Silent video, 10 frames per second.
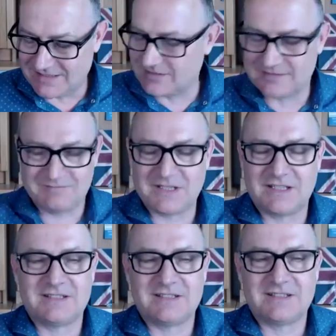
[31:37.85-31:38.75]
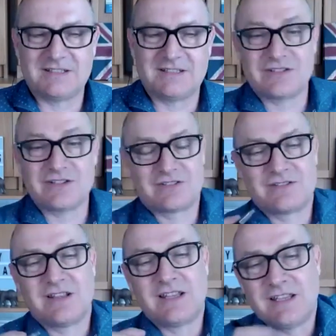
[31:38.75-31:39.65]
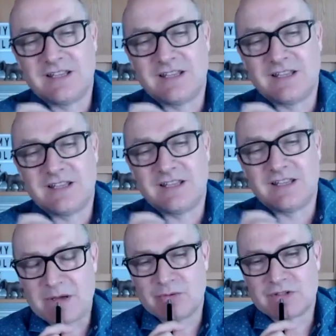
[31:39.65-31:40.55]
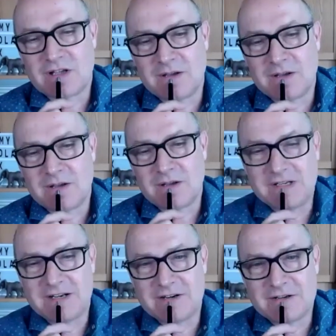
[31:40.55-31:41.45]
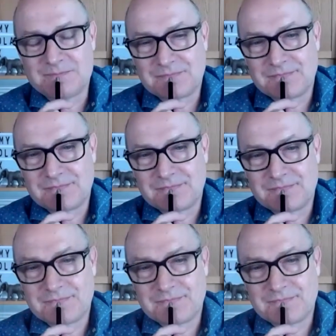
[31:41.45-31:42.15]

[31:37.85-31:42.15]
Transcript: And it's, I think he's my all-time comedy hero.